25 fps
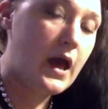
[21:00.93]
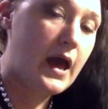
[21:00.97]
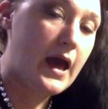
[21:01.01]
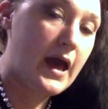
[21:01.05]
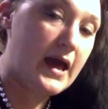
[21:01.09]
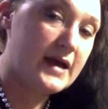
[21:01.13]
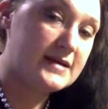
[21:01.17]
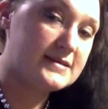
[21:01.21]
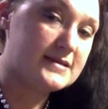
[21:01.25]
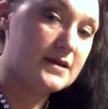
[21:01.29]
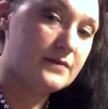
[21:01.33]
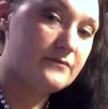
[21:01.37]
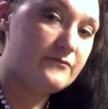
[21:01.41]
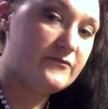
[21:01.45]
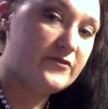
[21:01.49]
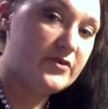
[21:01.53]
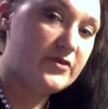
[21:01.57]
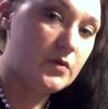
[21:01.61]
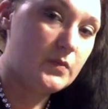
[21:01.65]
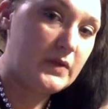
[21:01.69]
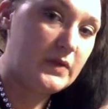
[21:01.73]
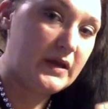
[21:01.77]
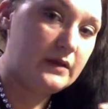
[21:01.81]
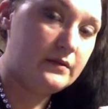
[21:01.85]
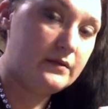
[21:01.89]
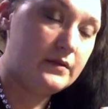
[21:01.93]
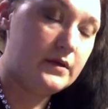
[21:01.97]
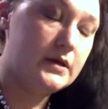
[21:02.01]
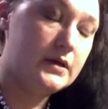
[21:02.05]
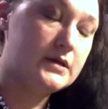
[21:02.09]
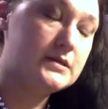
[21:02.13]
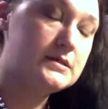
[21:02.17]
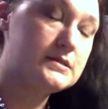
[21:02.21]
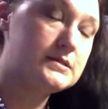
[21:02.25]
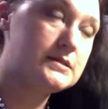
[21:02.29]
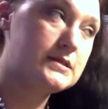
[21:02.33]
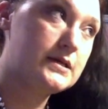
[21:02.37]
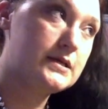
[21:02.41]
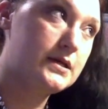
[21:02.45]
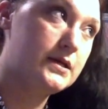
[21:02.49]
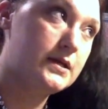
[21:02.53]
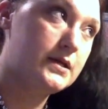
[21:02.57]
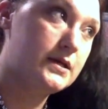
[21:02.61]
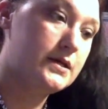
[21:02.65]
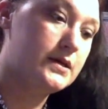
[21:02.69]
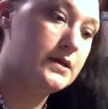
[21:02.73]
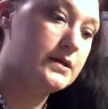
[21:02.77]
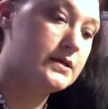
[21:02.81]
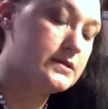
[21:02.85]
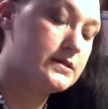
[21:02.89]
As I'm filming this, it
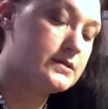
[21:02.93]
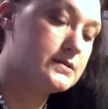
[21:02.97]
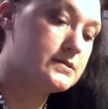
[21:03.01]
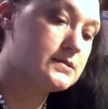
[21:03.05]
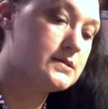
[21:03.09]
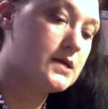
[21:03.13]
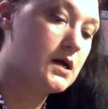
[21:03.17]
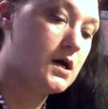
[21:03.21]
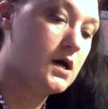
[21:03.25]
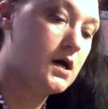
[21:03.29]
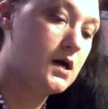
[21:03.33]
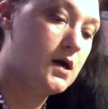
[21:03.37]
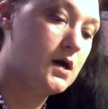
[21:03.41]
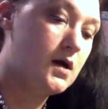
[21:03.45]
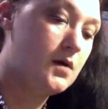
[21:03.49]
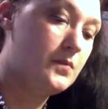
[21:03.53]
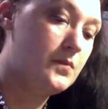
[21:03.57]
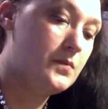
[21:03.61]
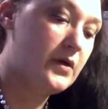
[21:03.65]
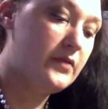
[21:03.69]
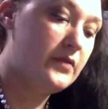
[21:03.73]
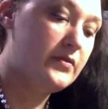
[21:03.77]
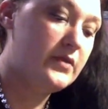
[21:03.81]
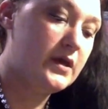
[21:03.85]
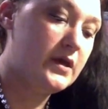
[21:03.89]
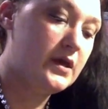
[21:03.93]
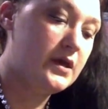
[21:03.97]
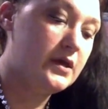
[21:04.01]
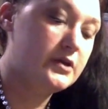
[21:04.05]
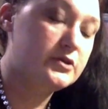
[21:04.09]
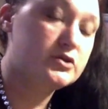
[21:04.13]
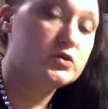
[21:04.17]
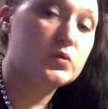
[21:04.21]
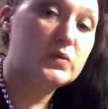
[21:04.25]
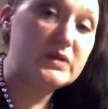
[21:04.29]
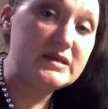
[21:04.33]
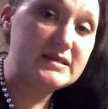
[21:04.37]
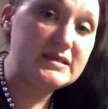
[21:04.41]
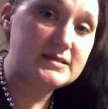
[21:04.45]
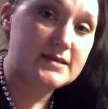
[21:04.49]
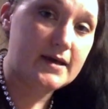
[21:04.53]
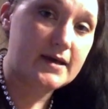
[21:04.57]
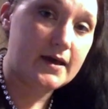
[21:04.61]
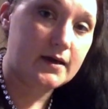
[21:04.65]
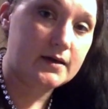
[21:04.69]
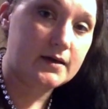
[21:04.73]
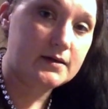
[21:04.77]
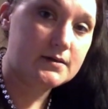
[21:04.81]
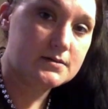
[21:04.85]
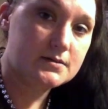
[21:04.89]
is the
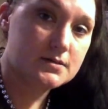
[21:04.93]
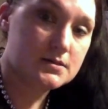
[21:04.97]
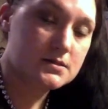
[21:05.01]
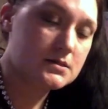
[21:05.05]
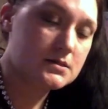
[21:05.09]
22nd.